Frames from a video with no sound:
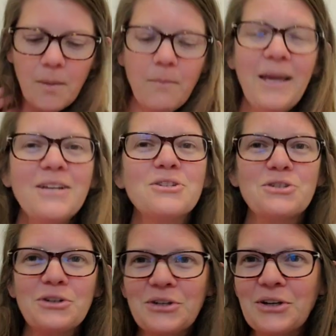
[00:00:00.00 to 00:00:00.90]
make
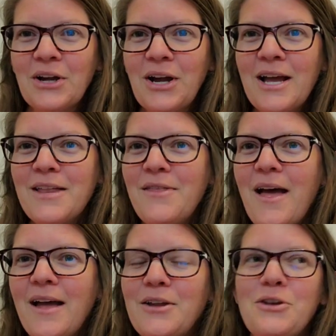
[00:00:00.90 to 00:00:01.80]
sure
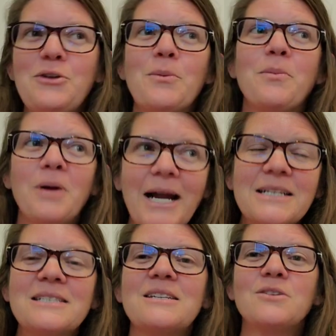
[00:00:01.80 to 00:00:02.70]
that your
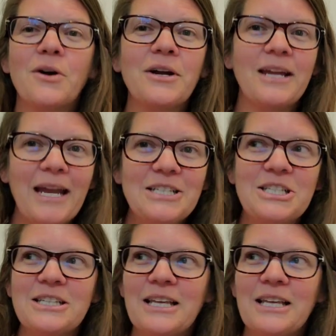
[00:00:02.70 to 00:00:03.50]
practices are engaging.